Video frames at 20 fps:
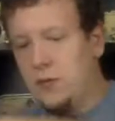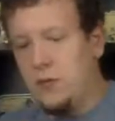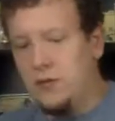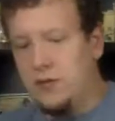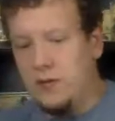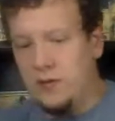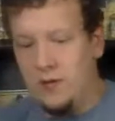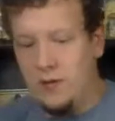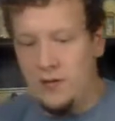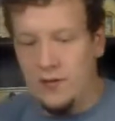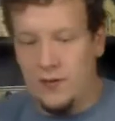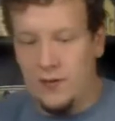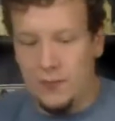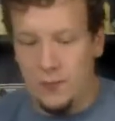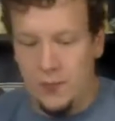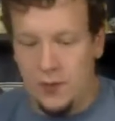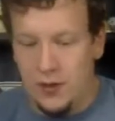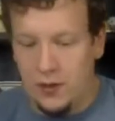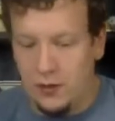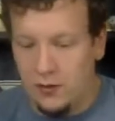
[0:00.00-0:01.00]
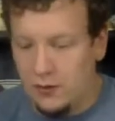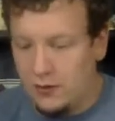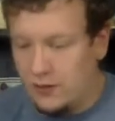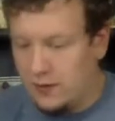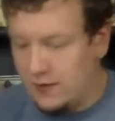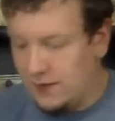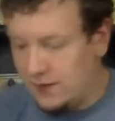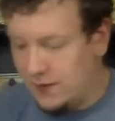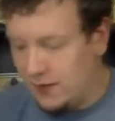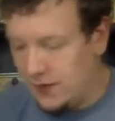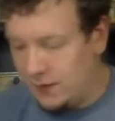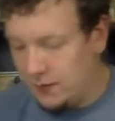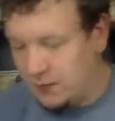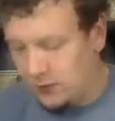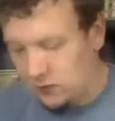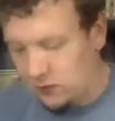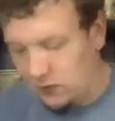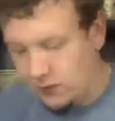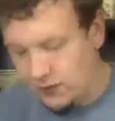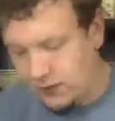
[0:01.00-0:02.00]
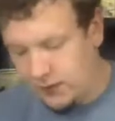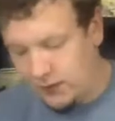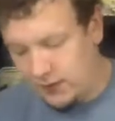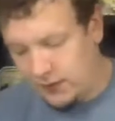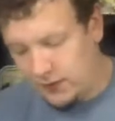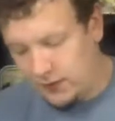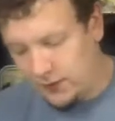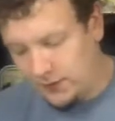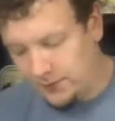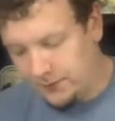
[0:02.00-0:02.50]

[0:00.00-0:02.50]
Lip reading: it's just because it's bigger and needs tape to hold it together.